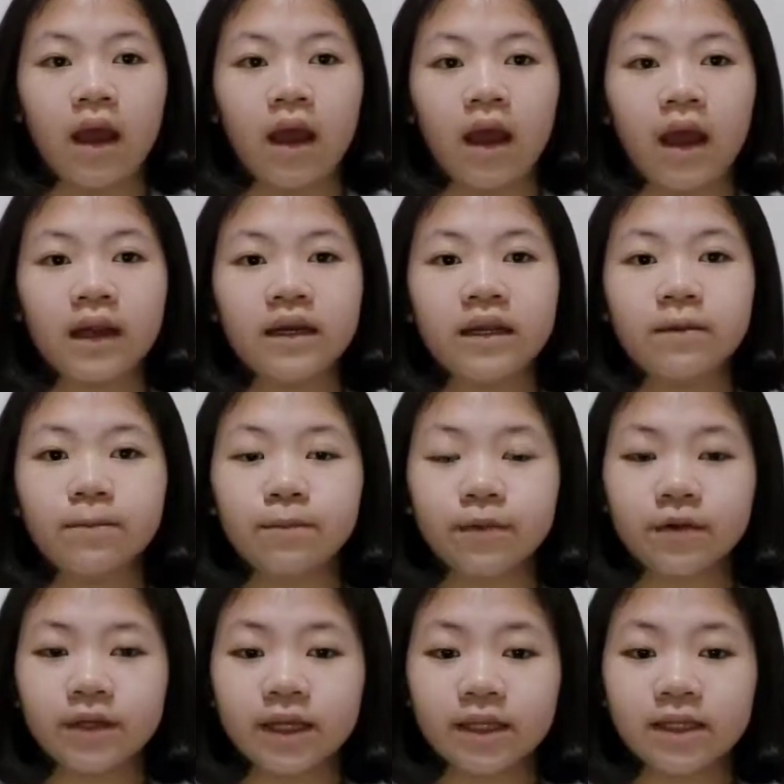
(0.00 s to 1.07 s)
and
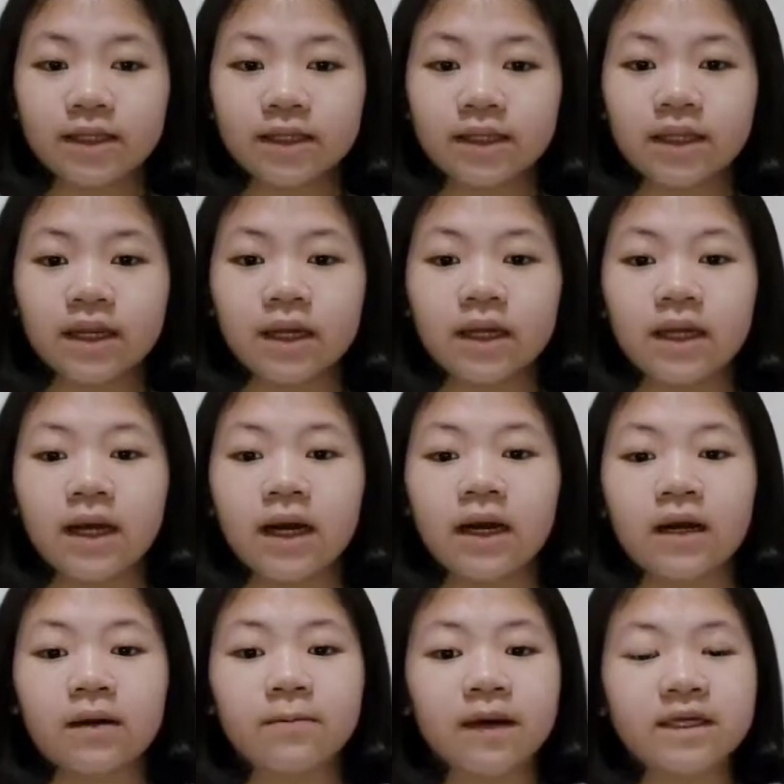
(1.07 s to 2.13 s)
employed
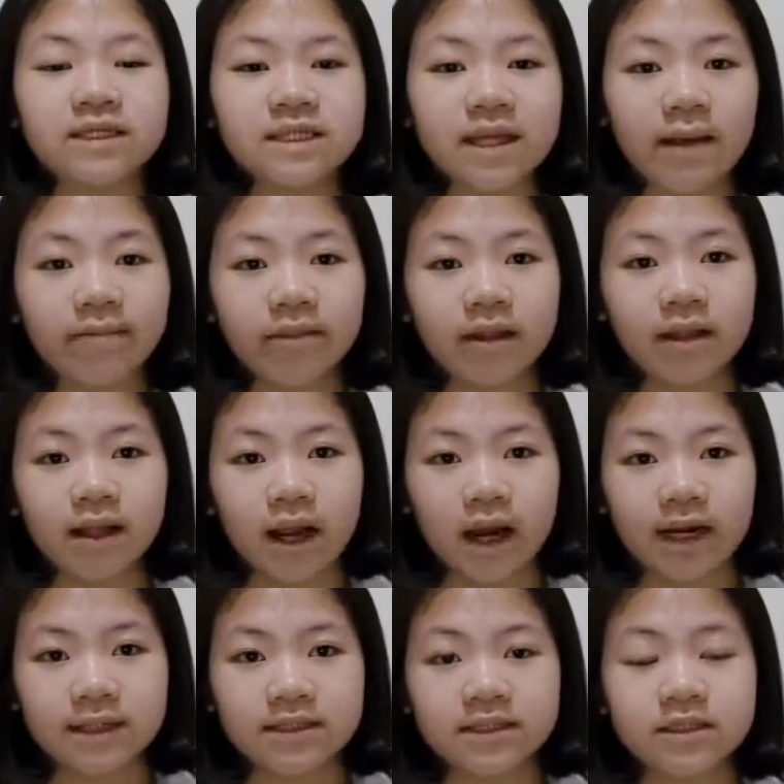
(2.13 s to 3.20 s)
her magical
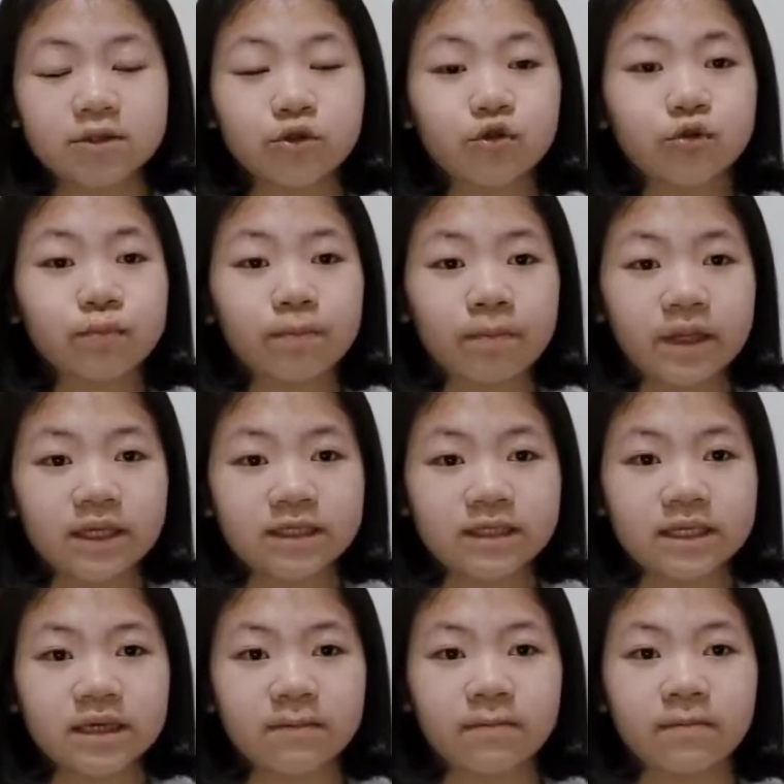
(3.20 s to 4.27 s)
arts to please
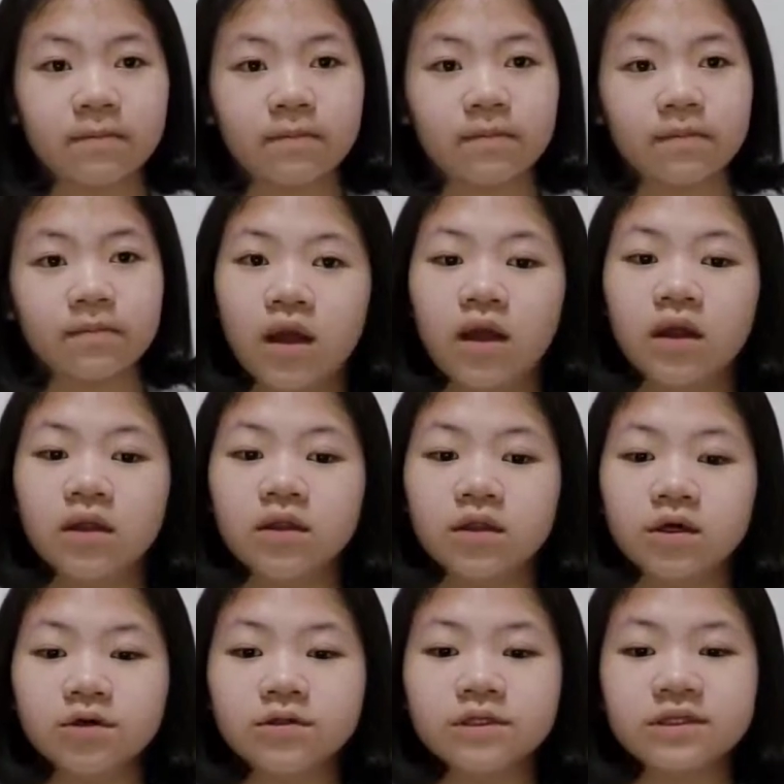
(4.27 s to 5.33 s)
him,
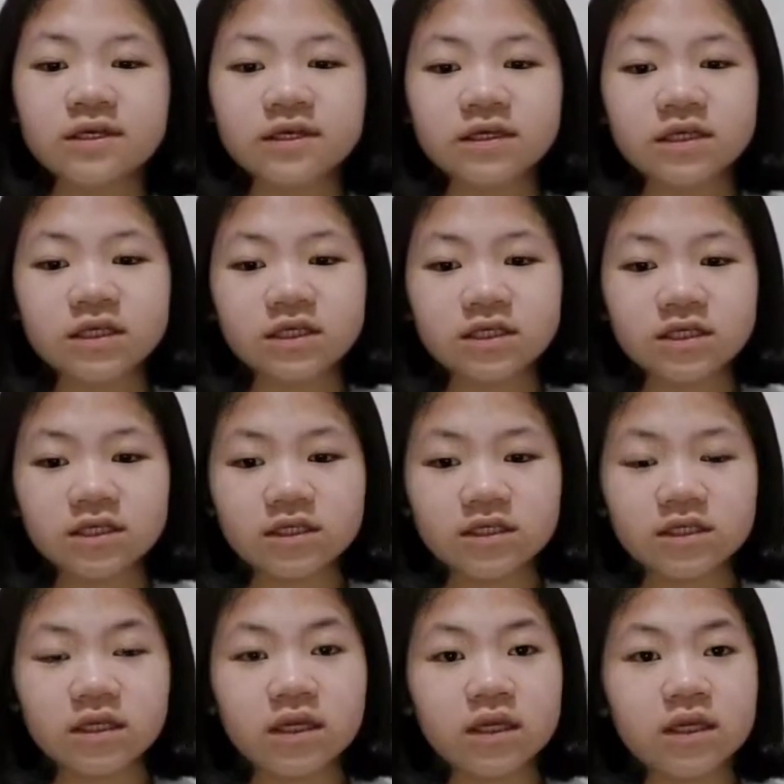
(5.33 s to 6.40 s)
none succeeded
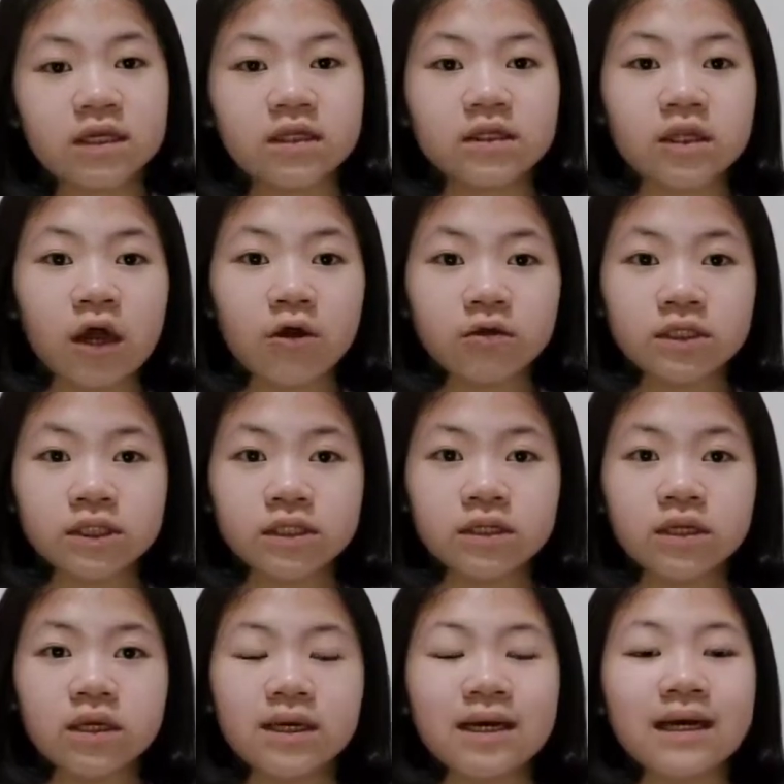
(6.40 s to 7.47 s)
in
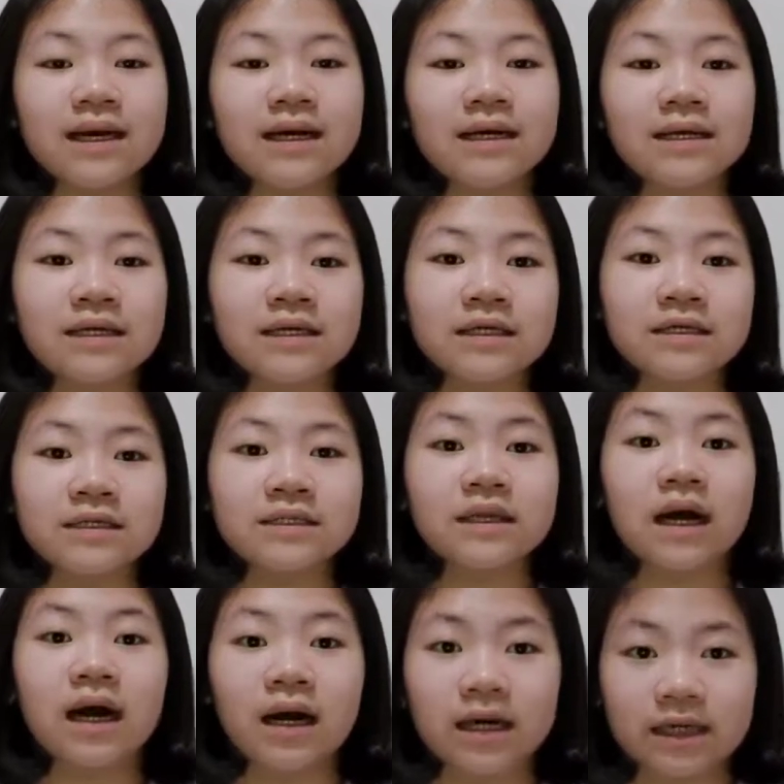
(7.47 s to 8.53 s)
touching his
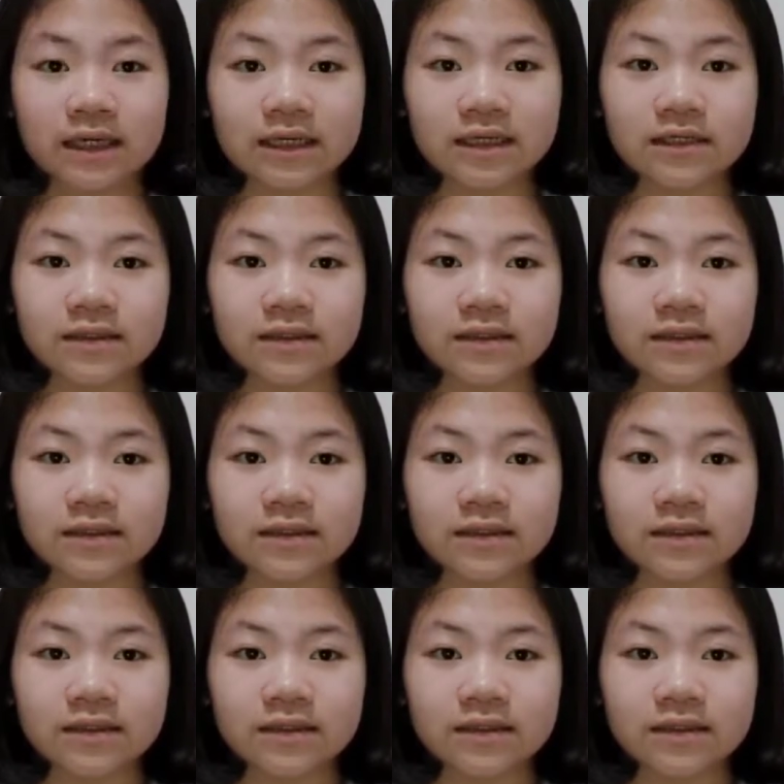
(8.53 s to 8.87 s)
heart.